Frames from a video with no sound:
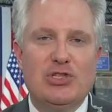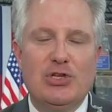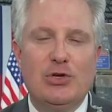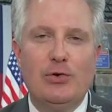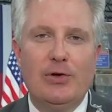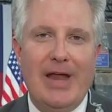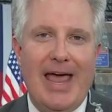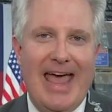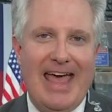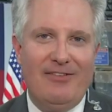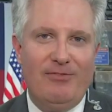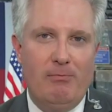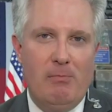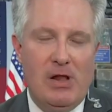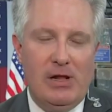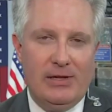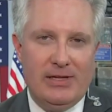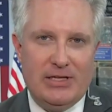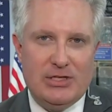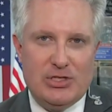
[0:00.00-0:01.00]
2.5
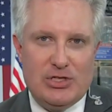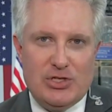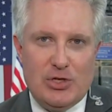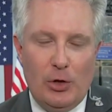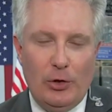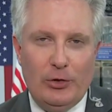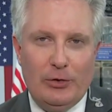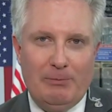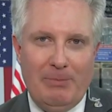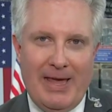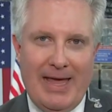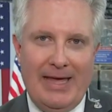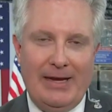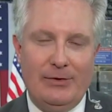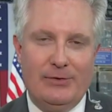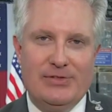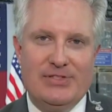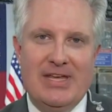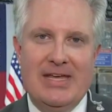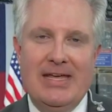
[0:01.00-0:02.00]
million solar
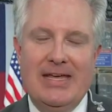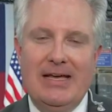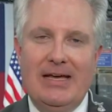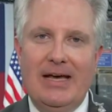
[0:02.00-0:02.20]
panels